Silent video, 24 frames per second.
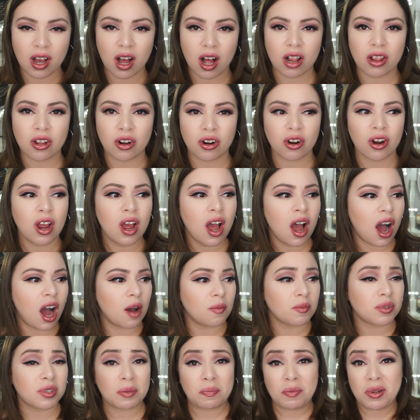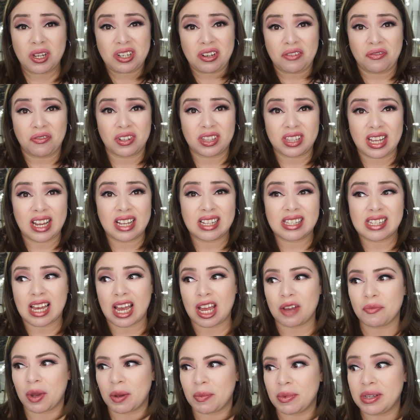color, so especially for
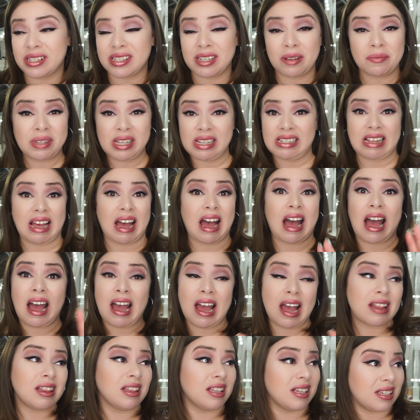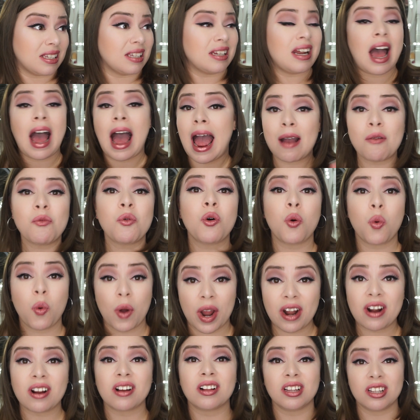daytime. I mean, sometimes I will
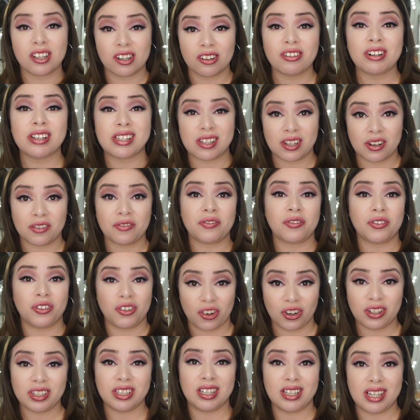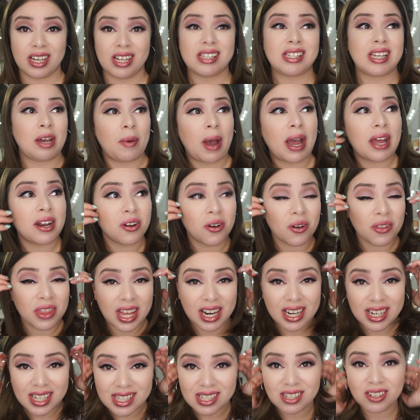wear glittery stuff during the daytime. I know
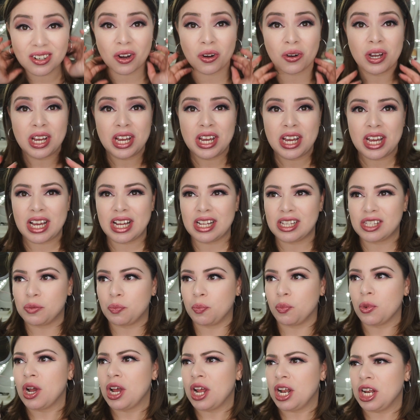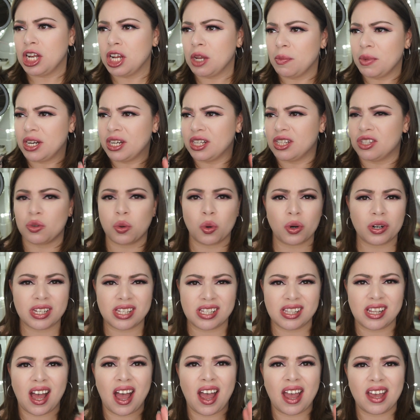that, it you know, it's limited
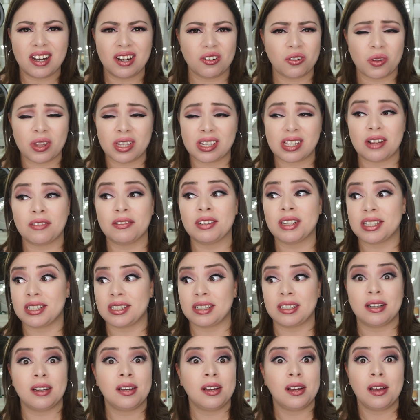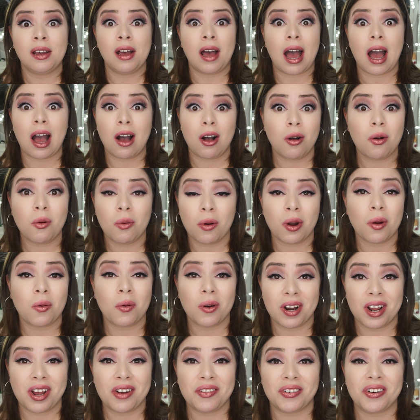towards night and all this stuff. Listen, I'll wear
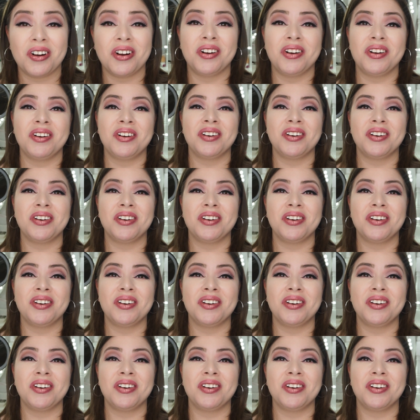whatever.